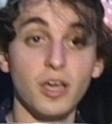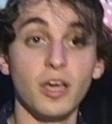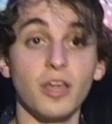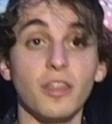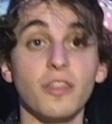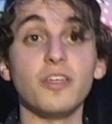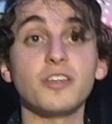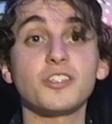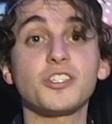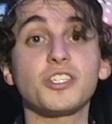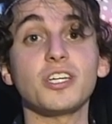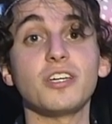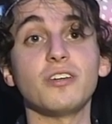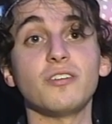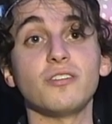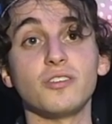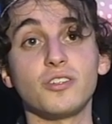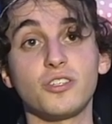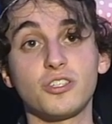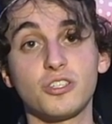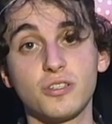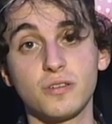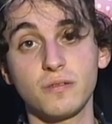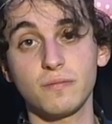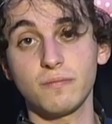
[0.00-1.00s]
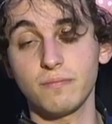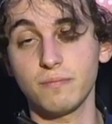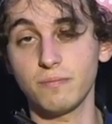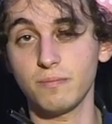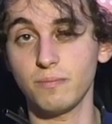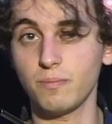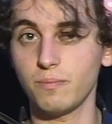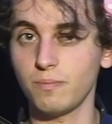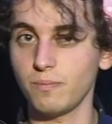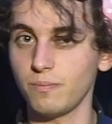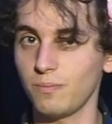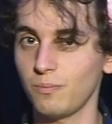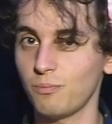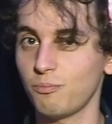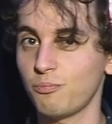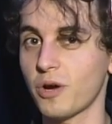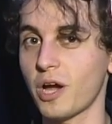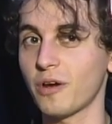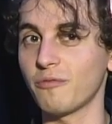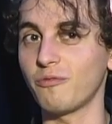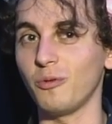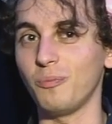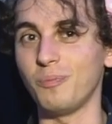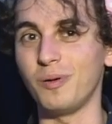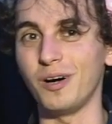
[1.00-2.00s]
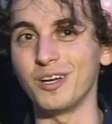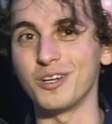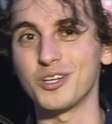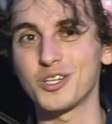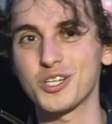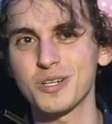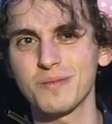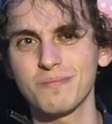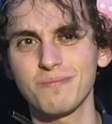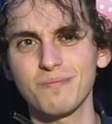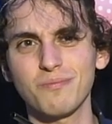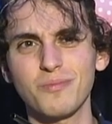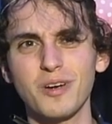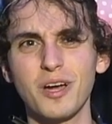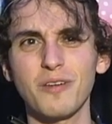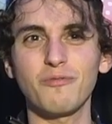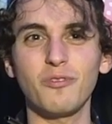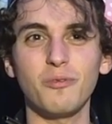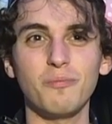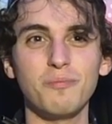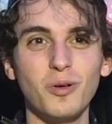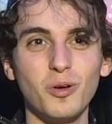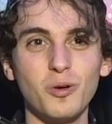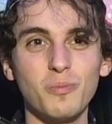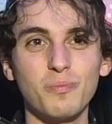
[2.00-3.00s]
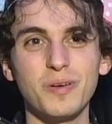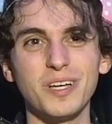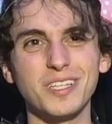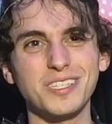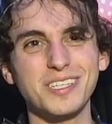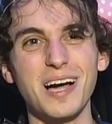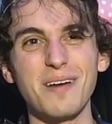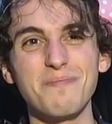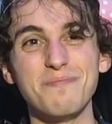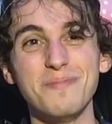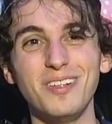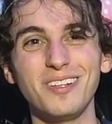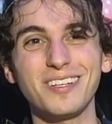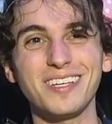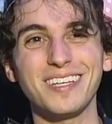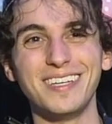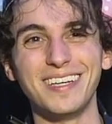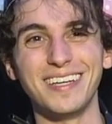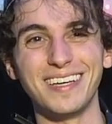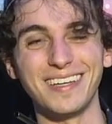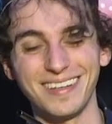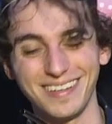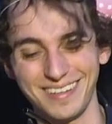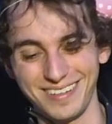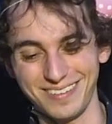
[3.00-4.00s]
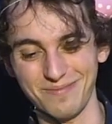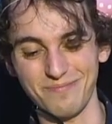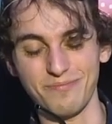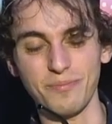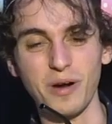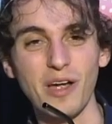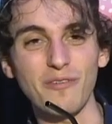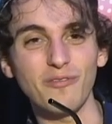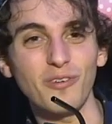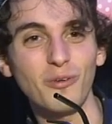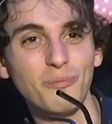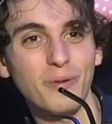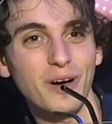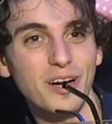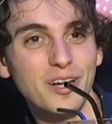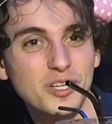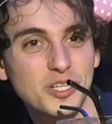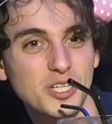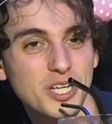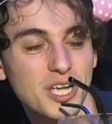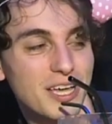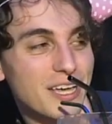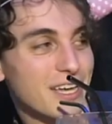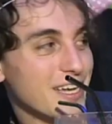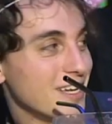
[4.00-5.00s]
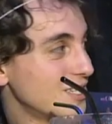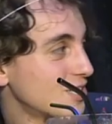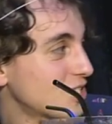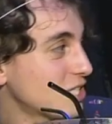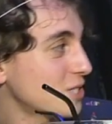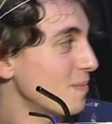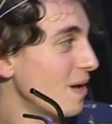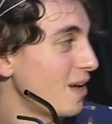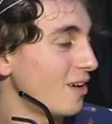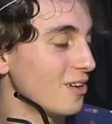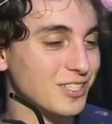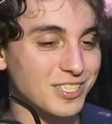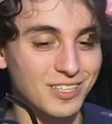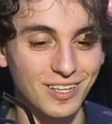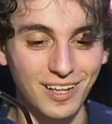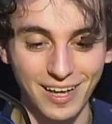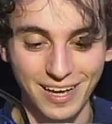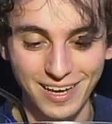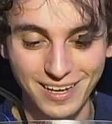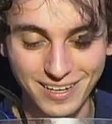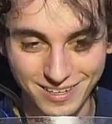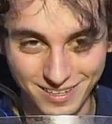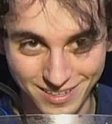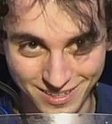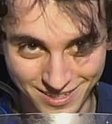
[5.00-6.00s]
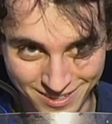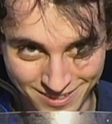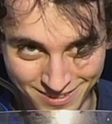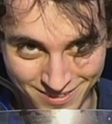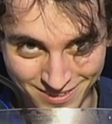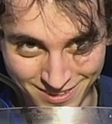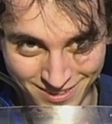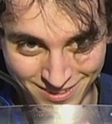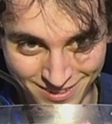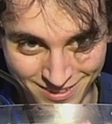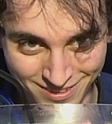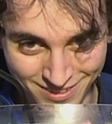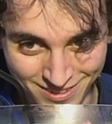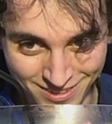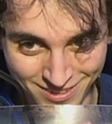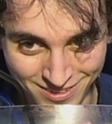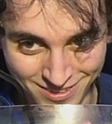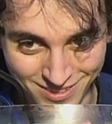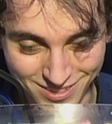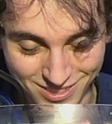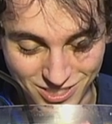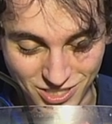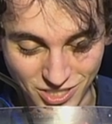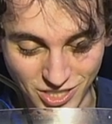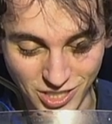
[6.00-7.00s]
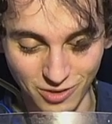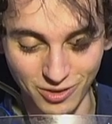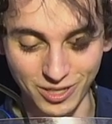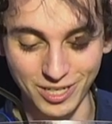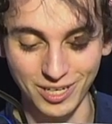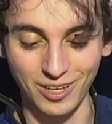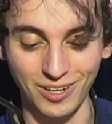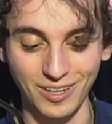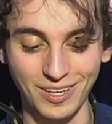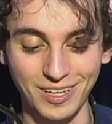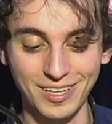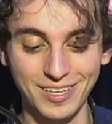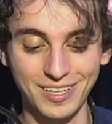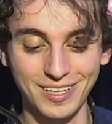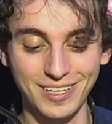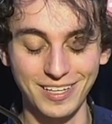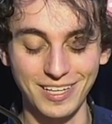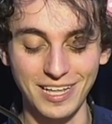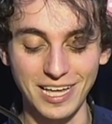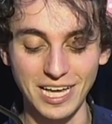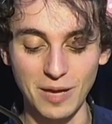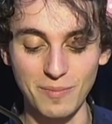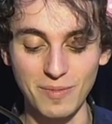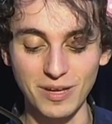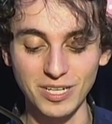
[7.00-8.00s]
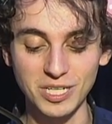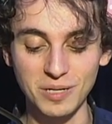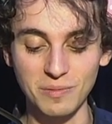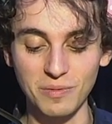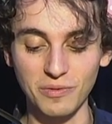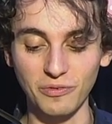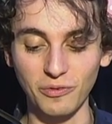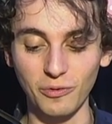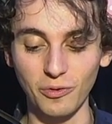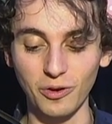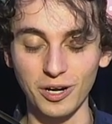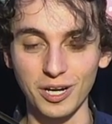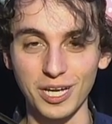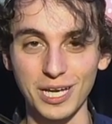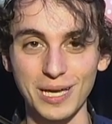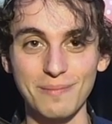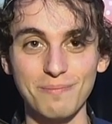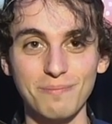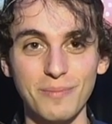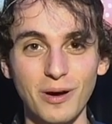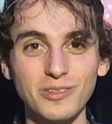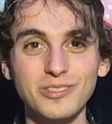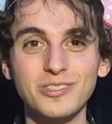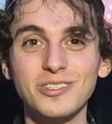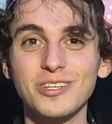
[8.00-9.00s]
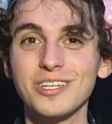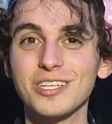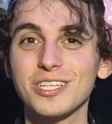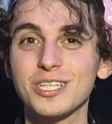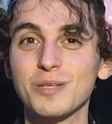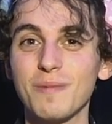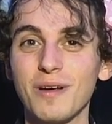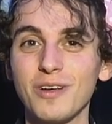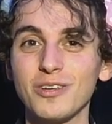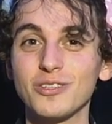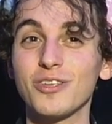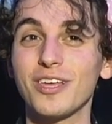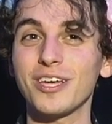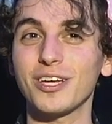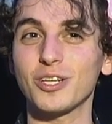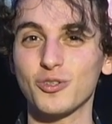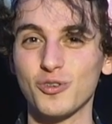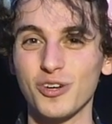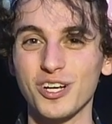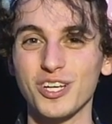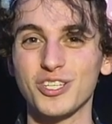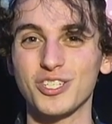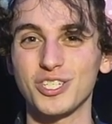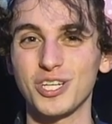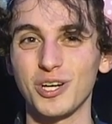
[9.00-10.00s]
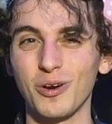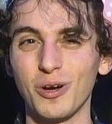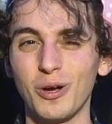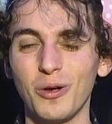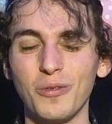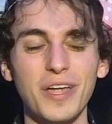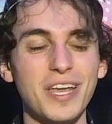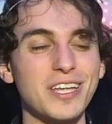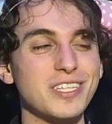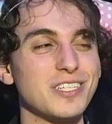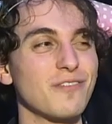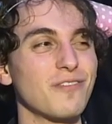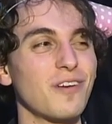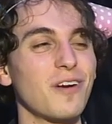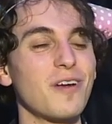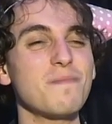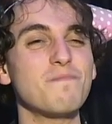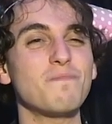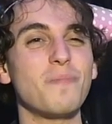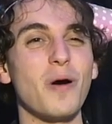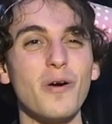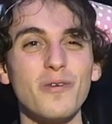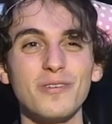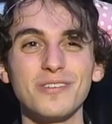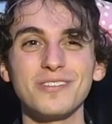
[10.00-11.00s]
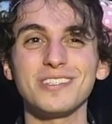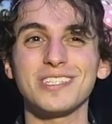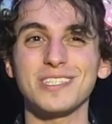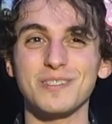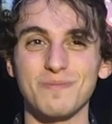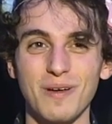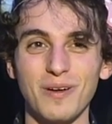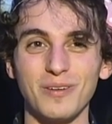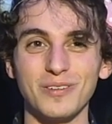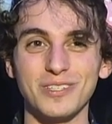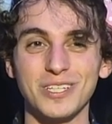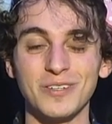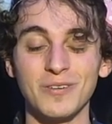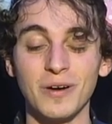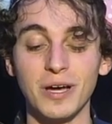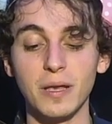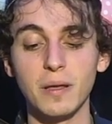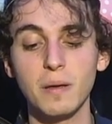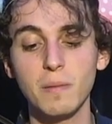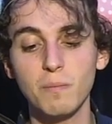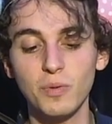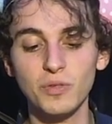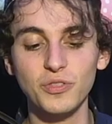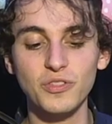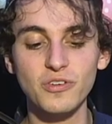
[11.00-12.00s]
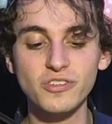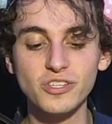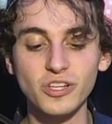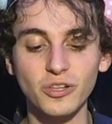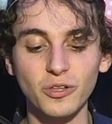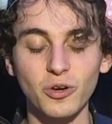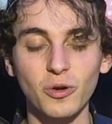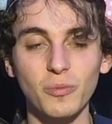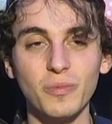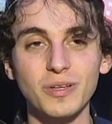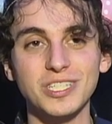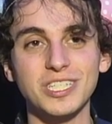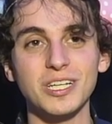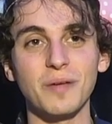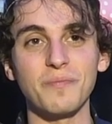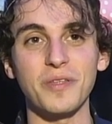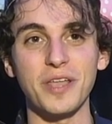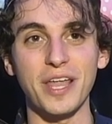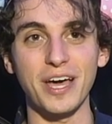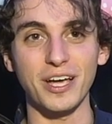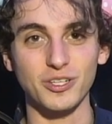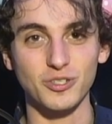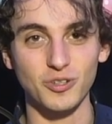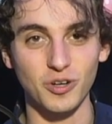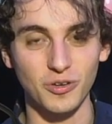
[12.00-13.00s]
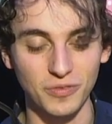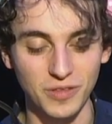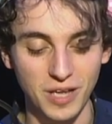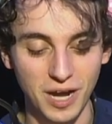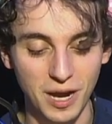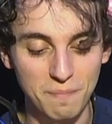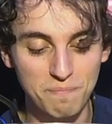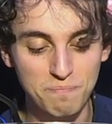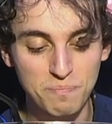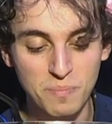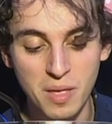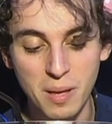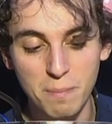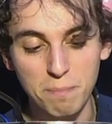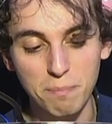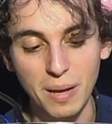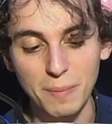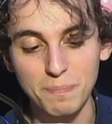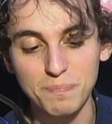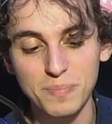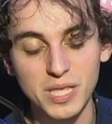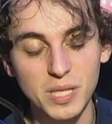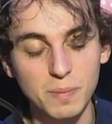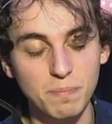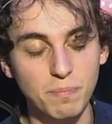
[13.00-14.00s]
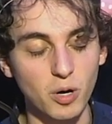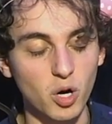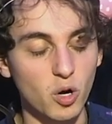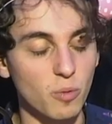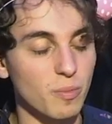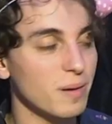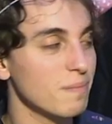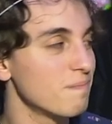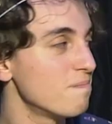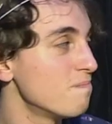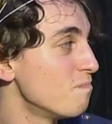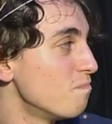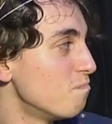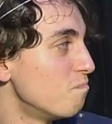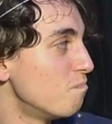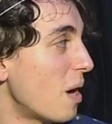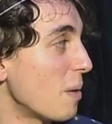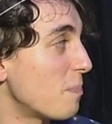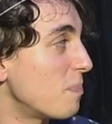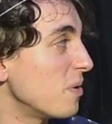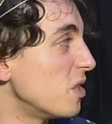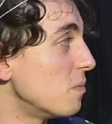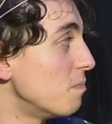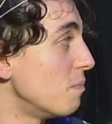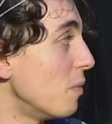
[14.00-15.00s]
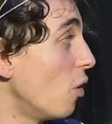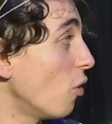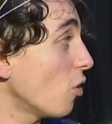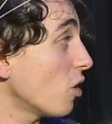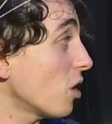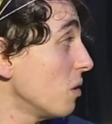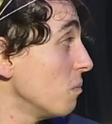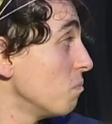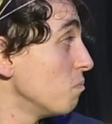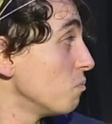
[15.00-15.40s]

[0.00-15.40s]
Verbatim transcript: This is Prideful Punch. Prideful Milk. It's got milk in it. Prideful Punch. It smells like cereal. Like I mentioned before, it mostly smells like Trix cereal. That has a very potent smell to it, but there's a little bit something extra in there. Might be the bourbon, might be the milk,